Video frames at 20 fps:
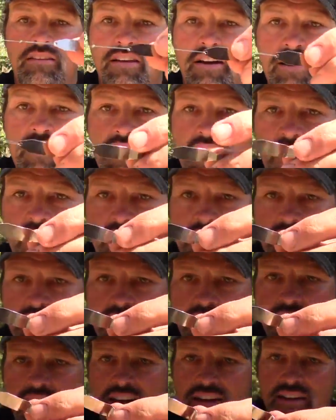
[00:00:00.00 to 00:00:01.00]
Done and
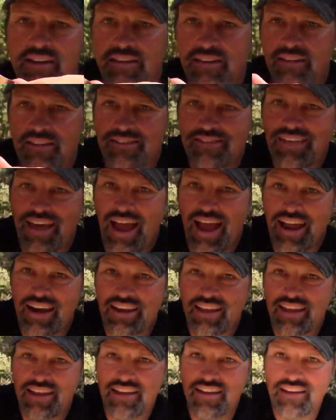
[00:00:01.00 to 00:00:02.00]
done.
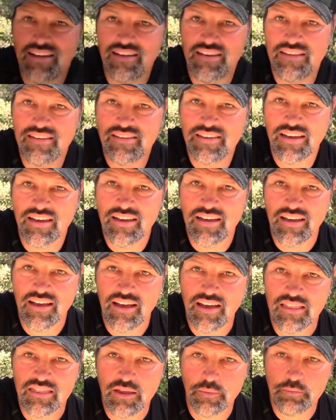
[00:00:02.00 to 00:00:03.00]
That is
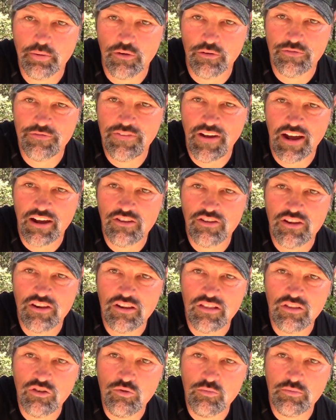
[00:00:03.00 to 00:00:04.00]
the
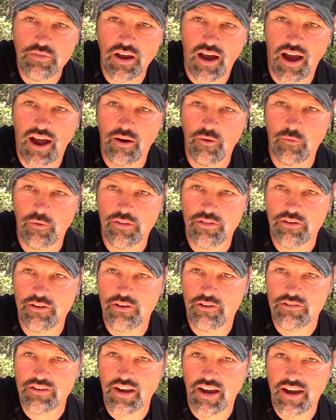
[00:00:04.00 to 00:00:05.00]
perfection loop knot. And whether
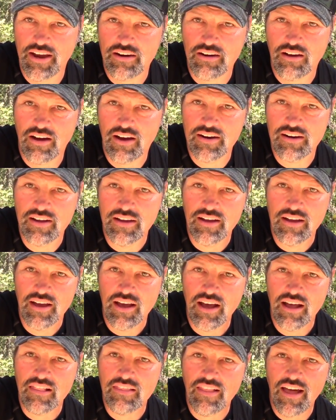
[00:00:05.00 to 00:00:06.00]
you're tying on
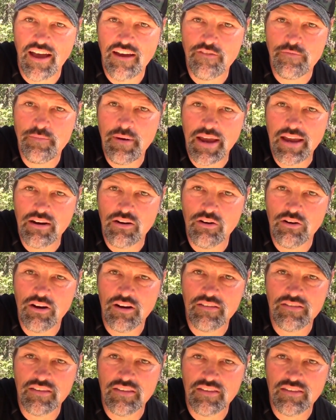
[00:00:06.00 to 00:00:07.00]
live bait
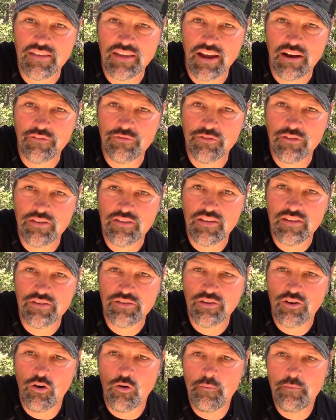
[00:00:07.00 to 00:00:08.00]
hooks in San
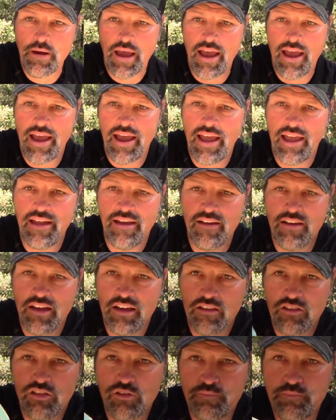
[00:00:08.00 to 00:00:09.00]
Francisco Bay,
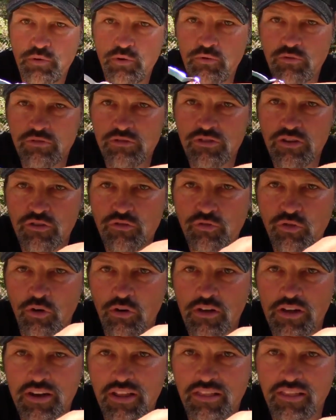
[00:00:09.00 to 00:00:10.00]
spoons to
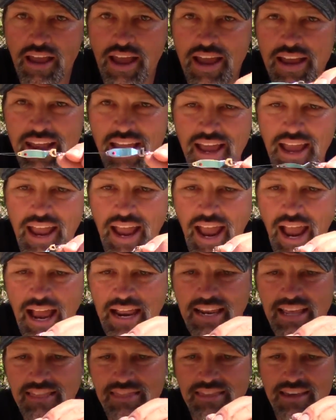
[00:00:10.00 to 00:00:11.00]
troll in a lake,
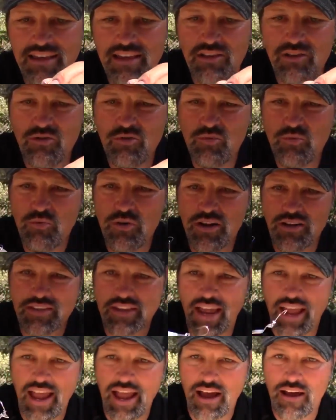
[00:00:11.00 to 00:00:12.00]
anything you want
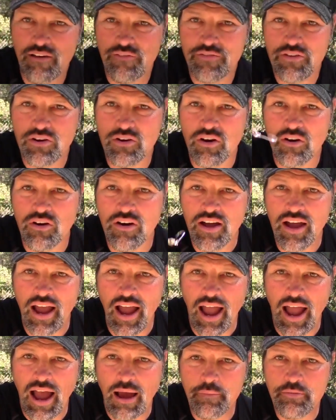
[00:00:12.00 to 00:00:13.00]
to have, you know,
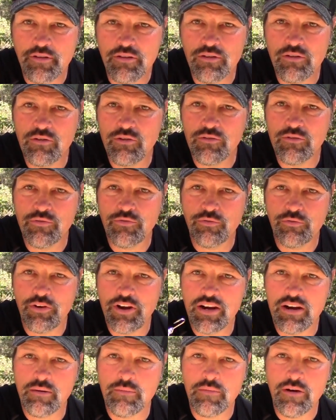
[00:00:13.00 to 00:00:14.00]
absolute
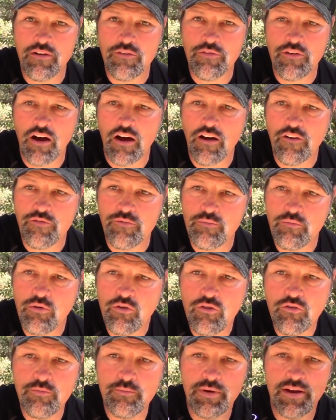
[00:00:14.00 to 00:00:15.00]
freedom of, of
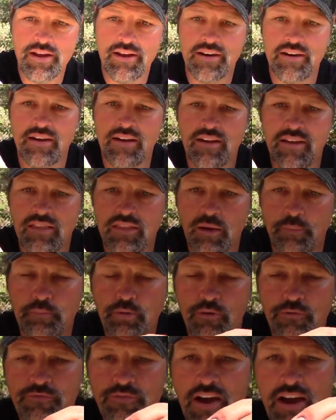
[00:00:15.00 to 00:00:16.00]
movement the
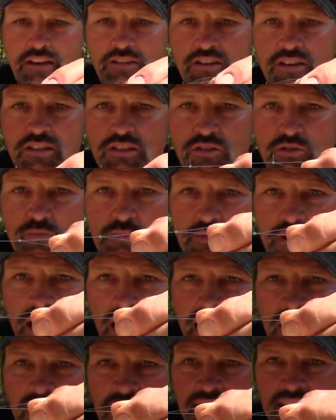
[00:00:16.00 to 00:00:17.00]
Perfection Loop
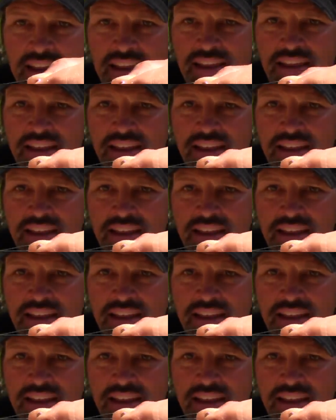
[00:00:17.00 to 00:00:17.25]
Knot,